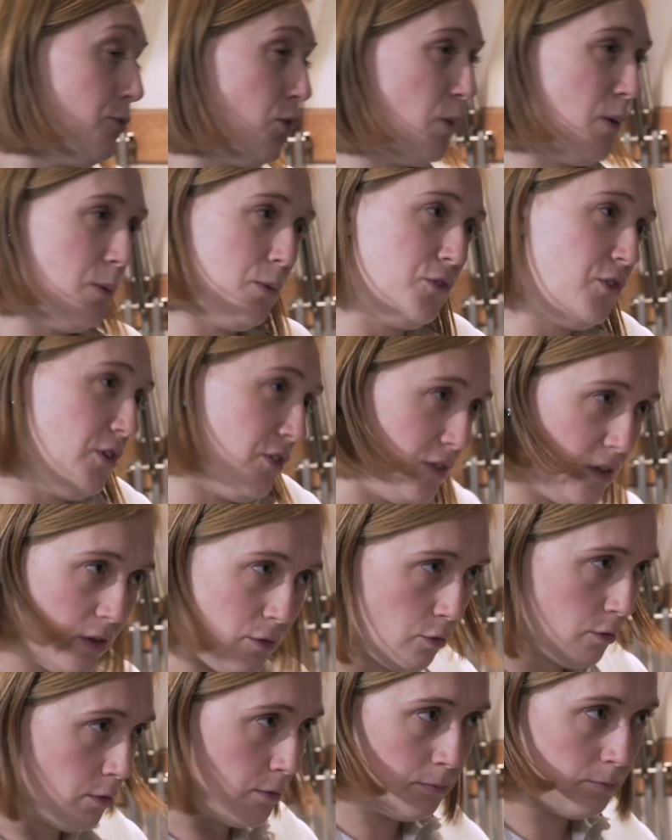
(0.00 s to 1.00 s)
So we was just at
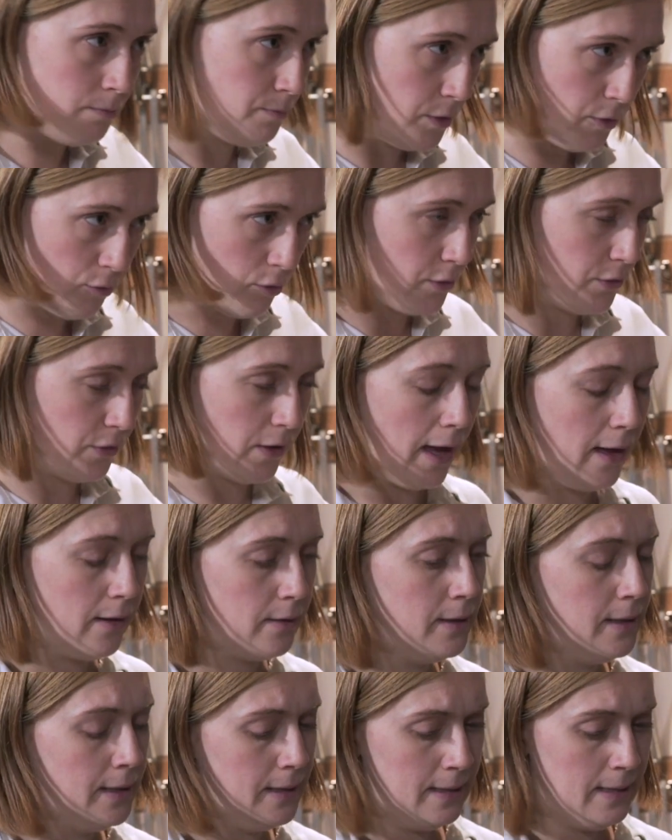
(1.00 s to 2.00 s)
the wrong
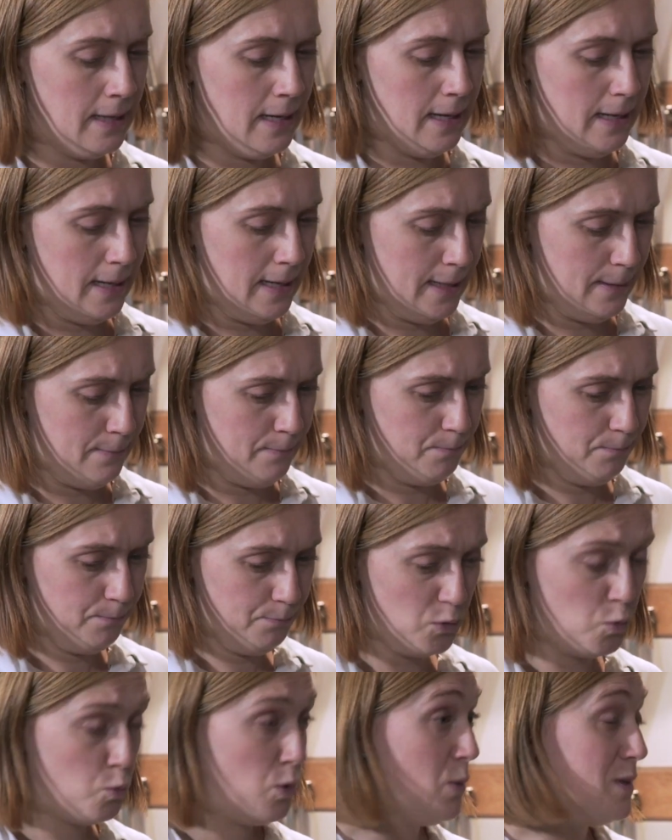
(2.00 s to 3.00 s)
scale.
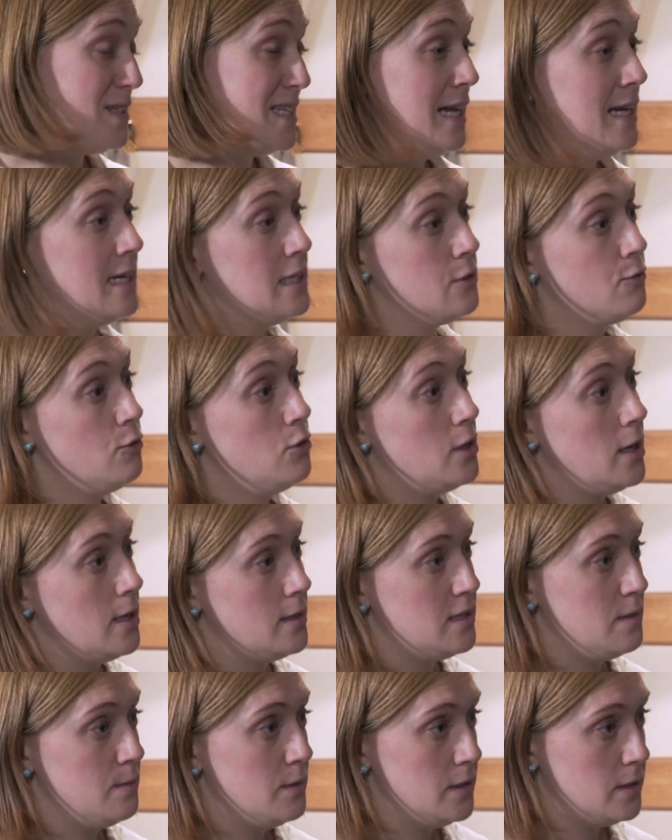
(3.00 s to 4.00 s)
We were selling to the wrong
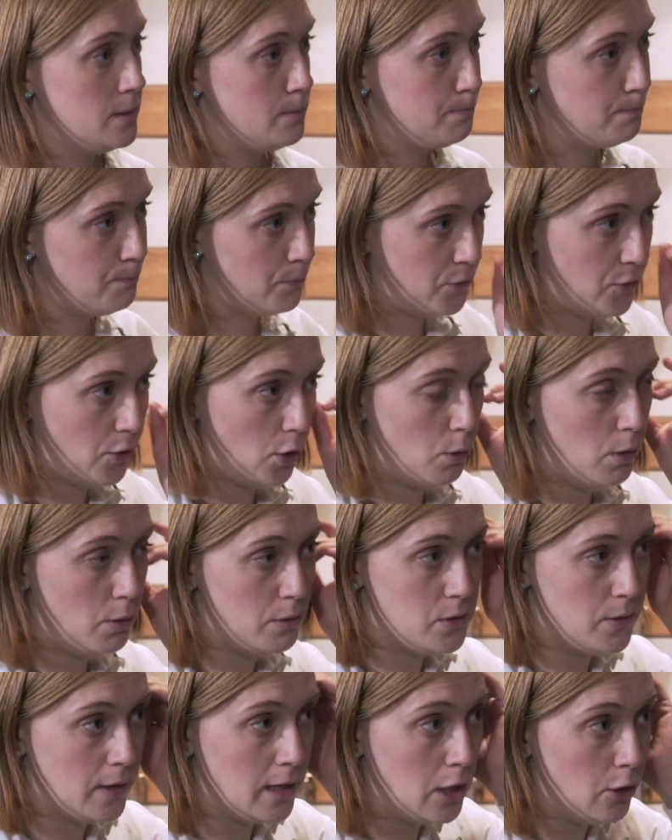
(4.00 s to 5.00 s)
customers. So we
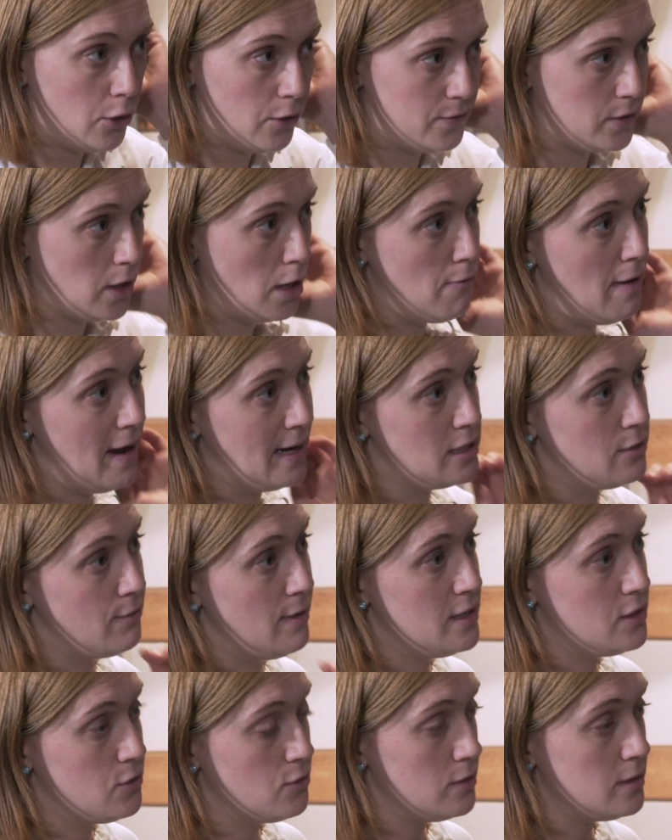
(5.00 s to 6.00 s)
were doing a lot of direct to
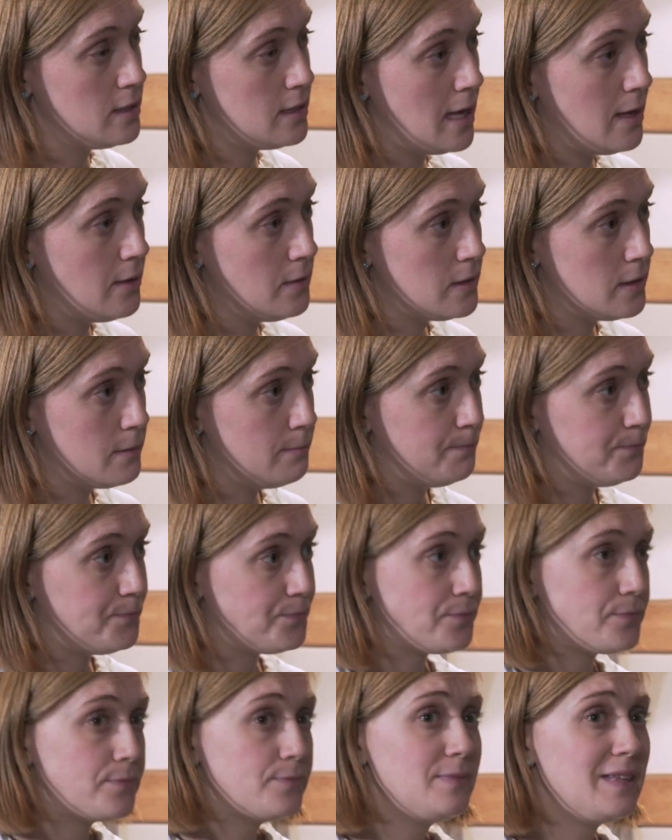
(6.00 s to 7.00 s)
restaurant sales,
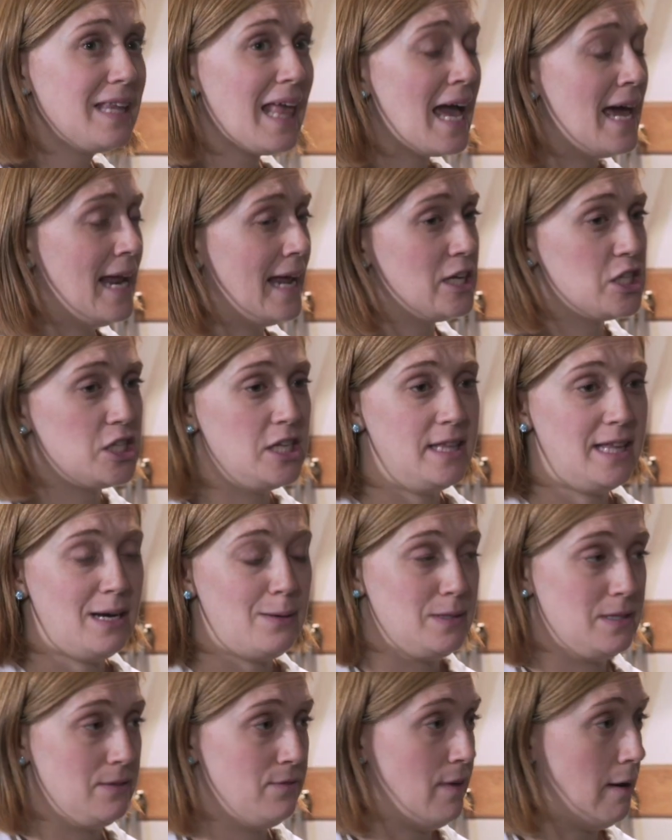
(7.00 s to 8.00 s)
And actually
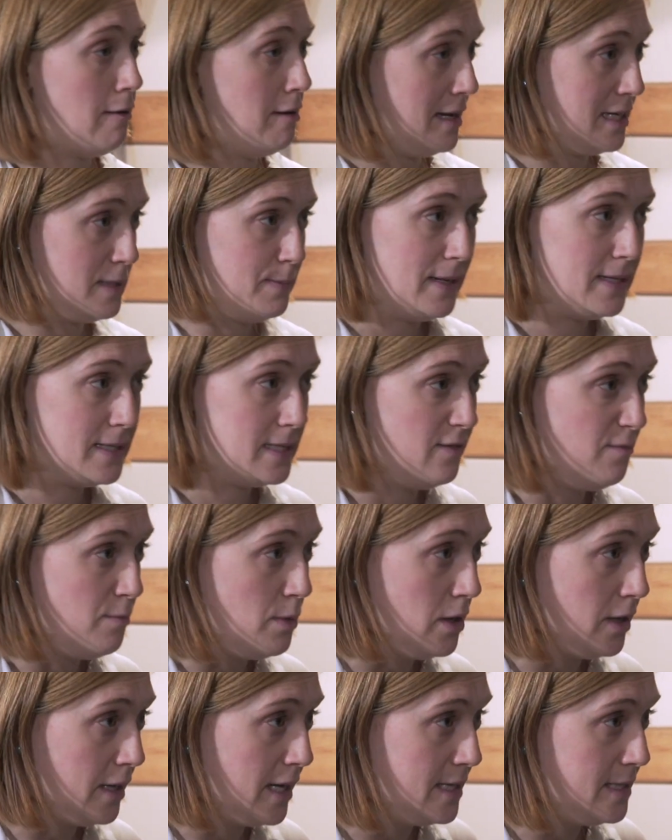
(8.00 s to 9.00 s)
that was a very expensive
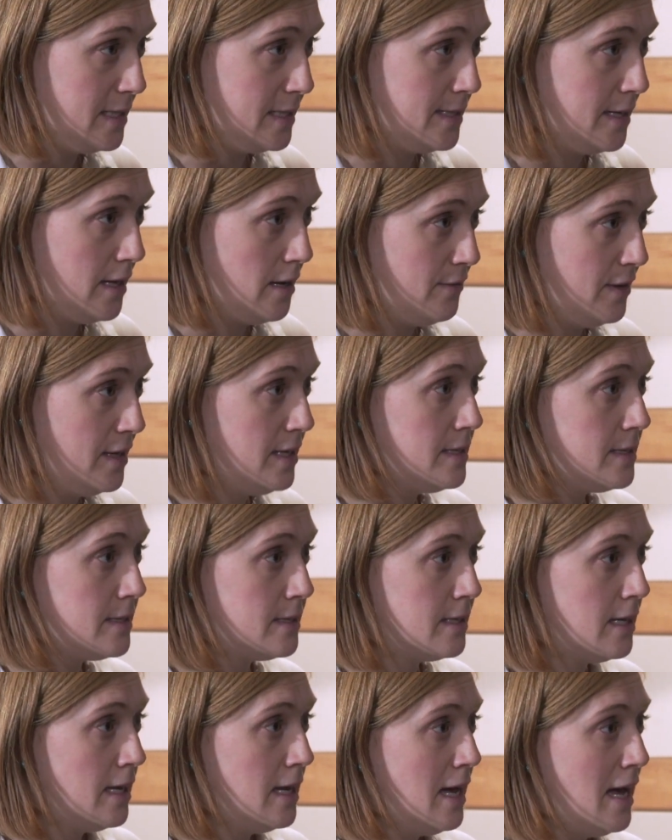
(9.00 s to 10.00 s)
market to
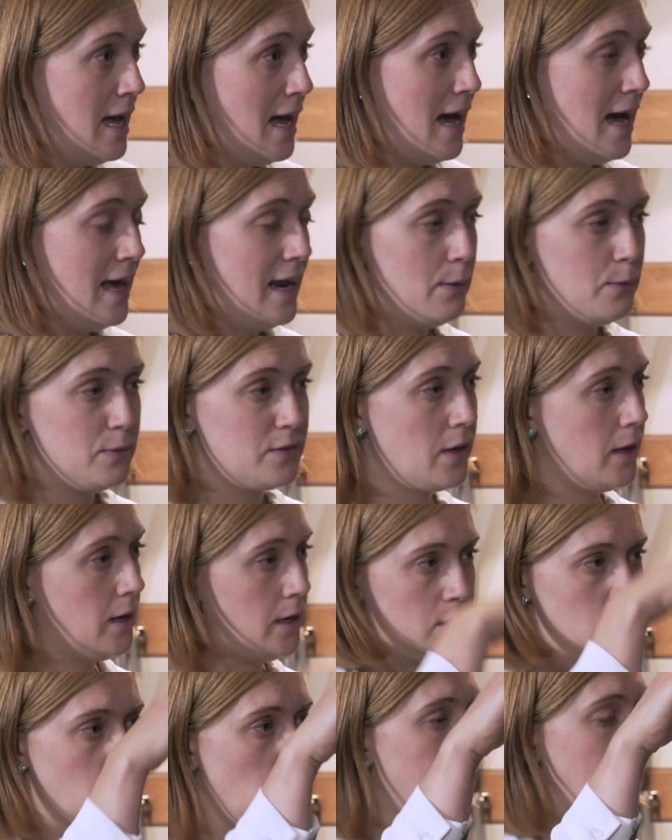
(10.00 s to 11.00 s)
service, and it was going
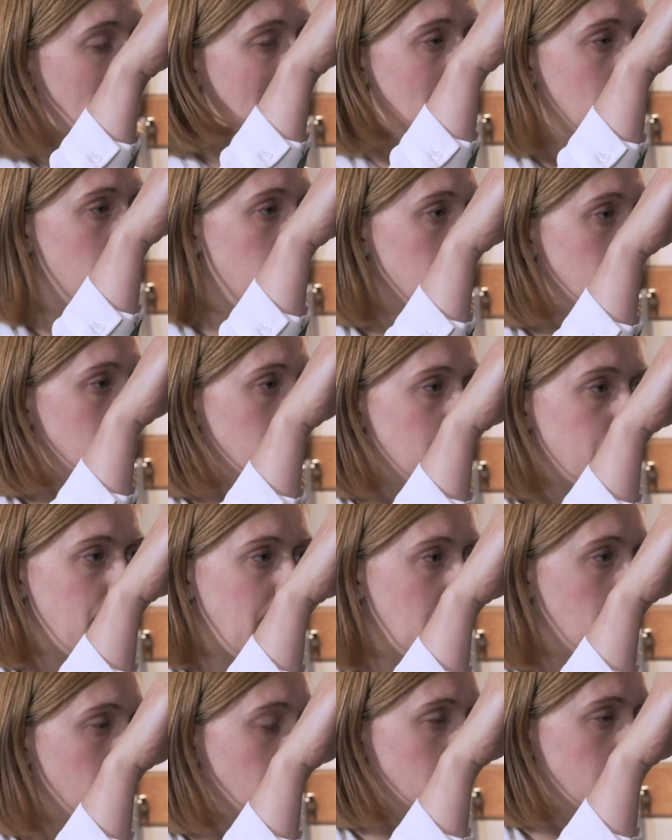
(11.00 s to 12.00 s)
to top out
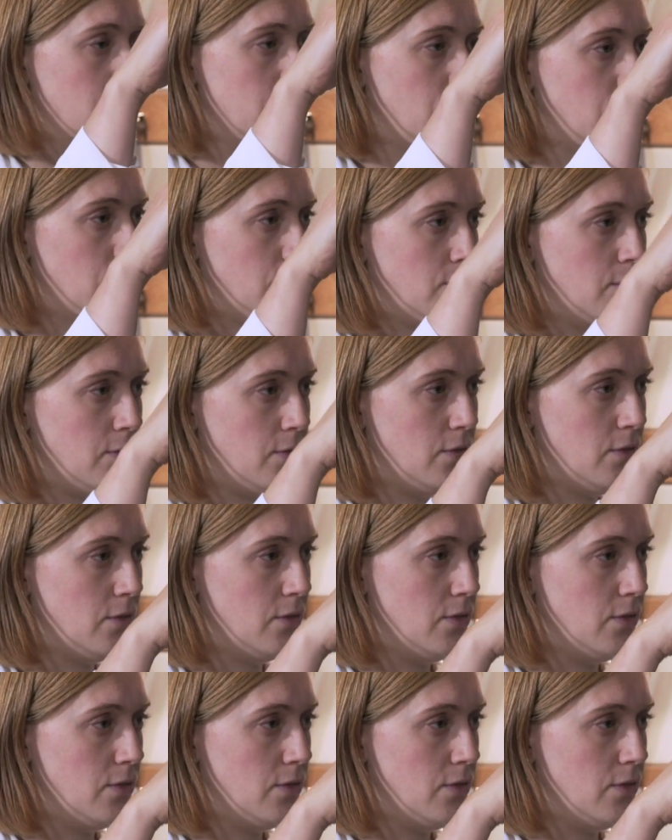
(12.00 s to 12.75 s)
because